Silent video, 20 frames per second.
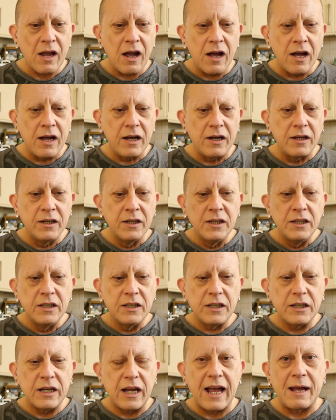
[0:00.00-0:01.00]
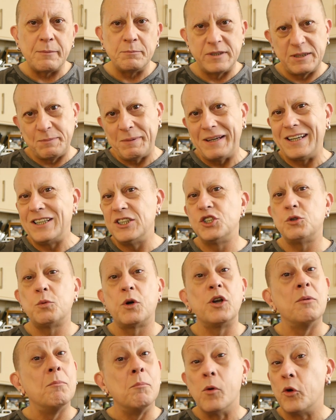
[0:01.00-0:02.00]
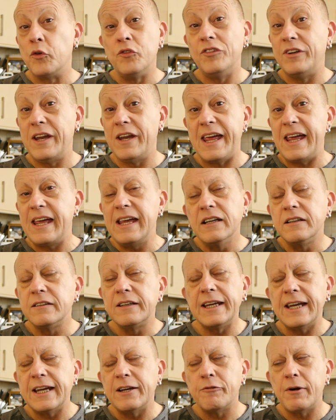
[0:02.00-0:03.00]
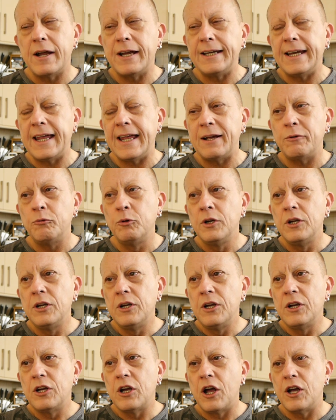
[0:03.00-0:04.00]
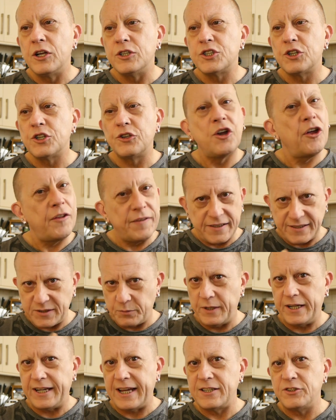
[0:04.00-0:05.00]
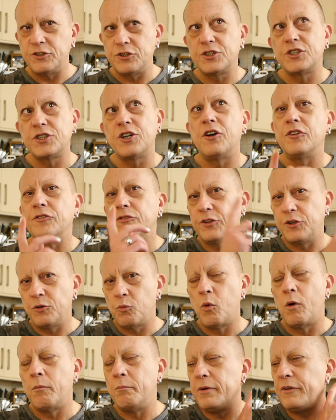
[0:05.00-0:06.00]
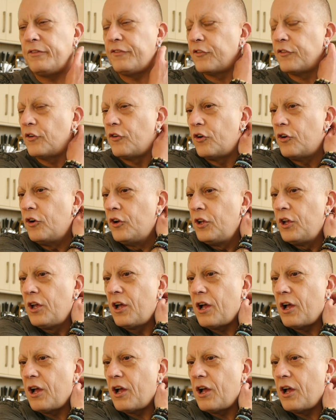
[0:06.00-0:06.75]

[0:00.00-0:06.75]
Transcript: Uh, yeah, I'm speaking to you on a Monday here right now. Uh, so not this weekend just gone, the one before.